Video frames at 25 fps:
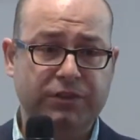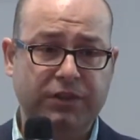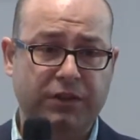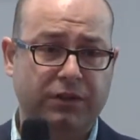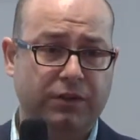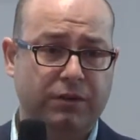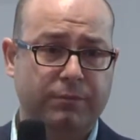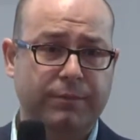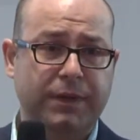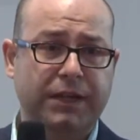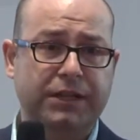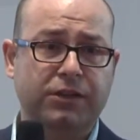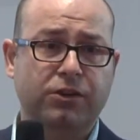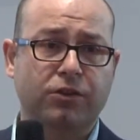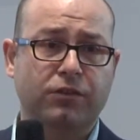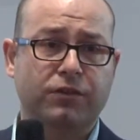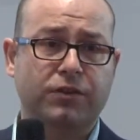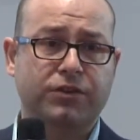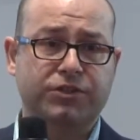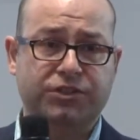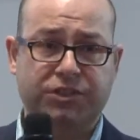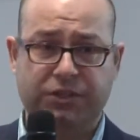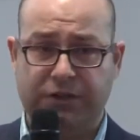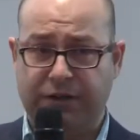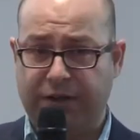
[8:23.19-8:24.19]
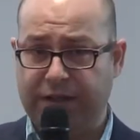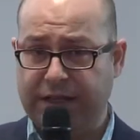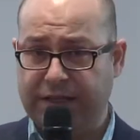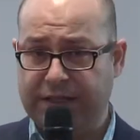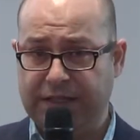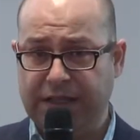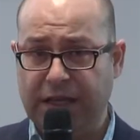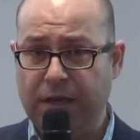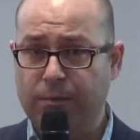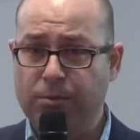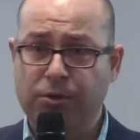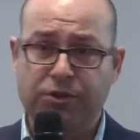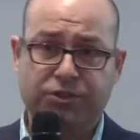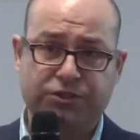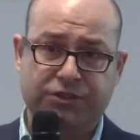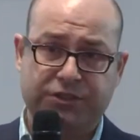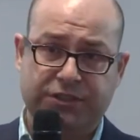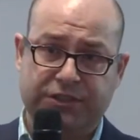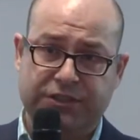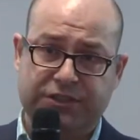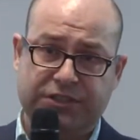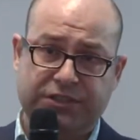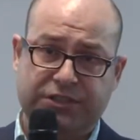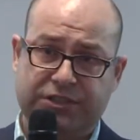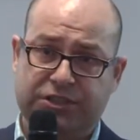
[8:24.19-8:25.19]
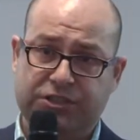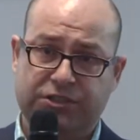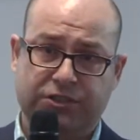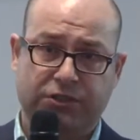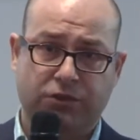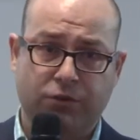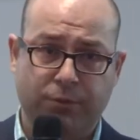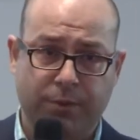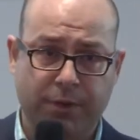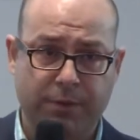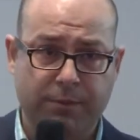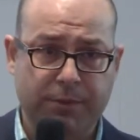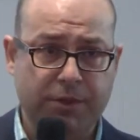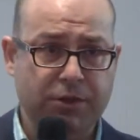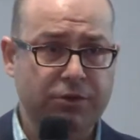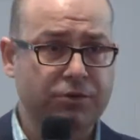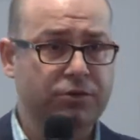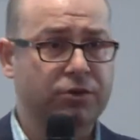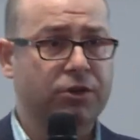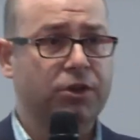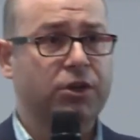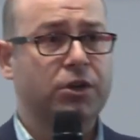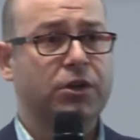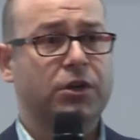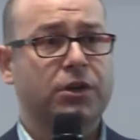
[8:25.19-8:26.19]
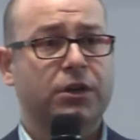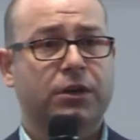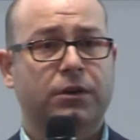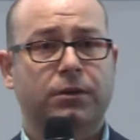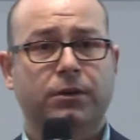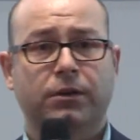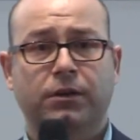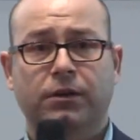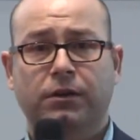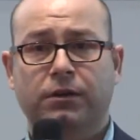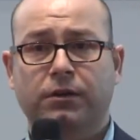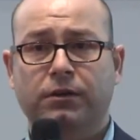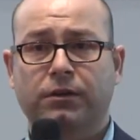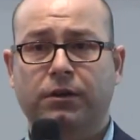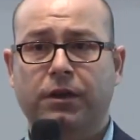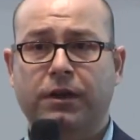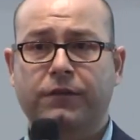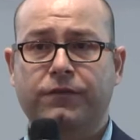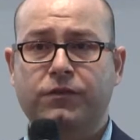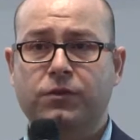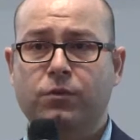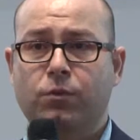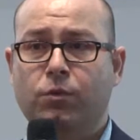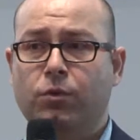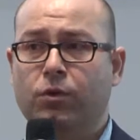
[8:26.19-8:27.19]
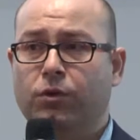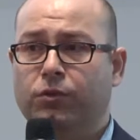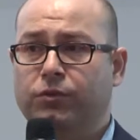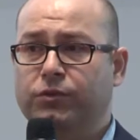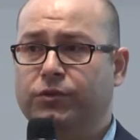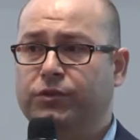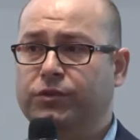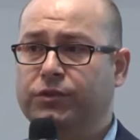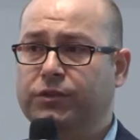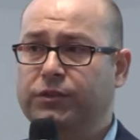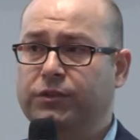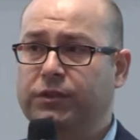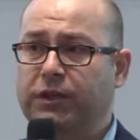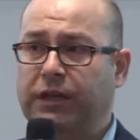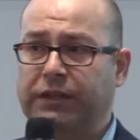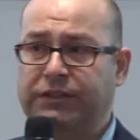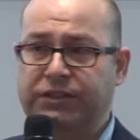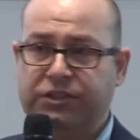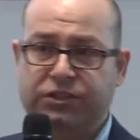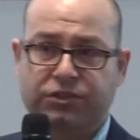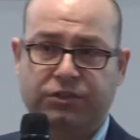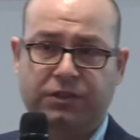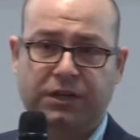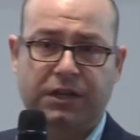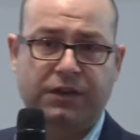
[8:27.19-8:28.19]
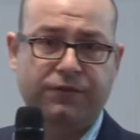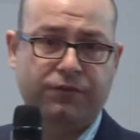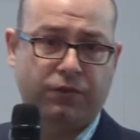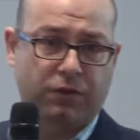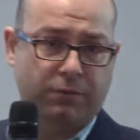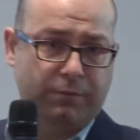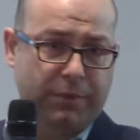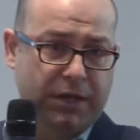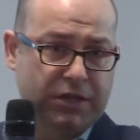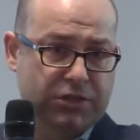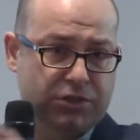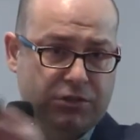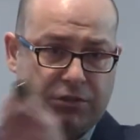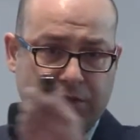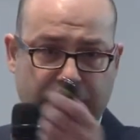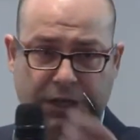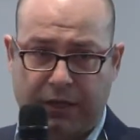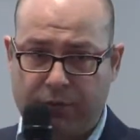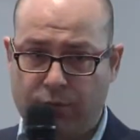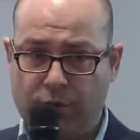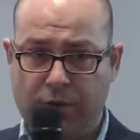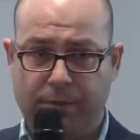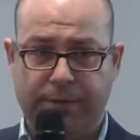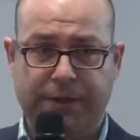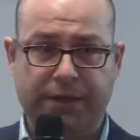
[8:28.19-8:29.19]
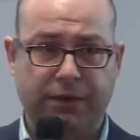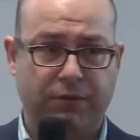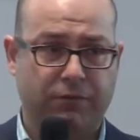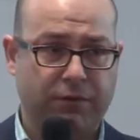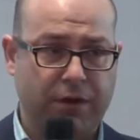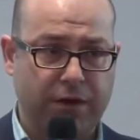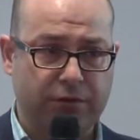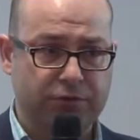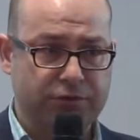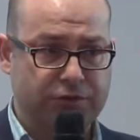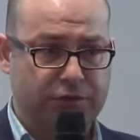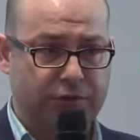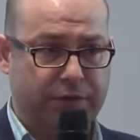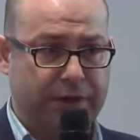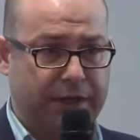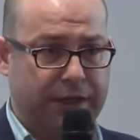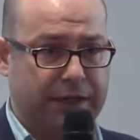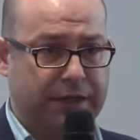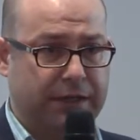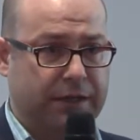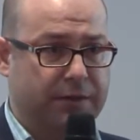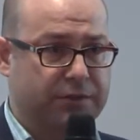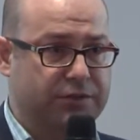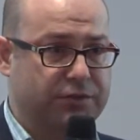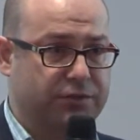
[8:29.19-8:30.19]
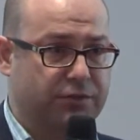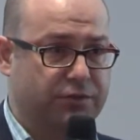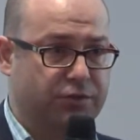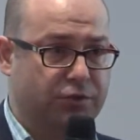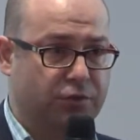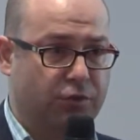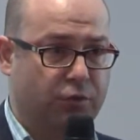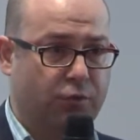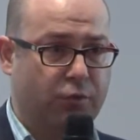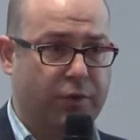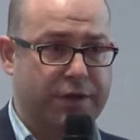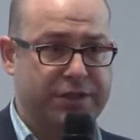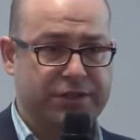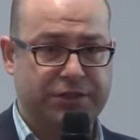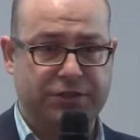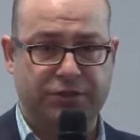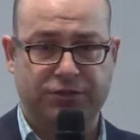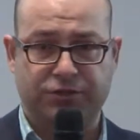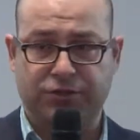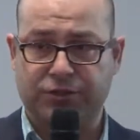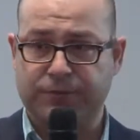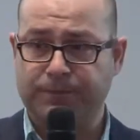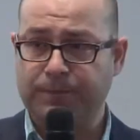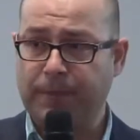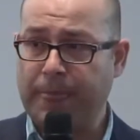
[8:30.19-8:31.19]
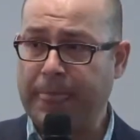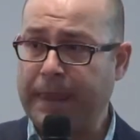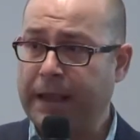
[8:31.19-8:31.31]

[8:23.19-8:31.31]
There are many other generic enablers. This is just an overview. If you want additional information, I will be around so I can answer your questions.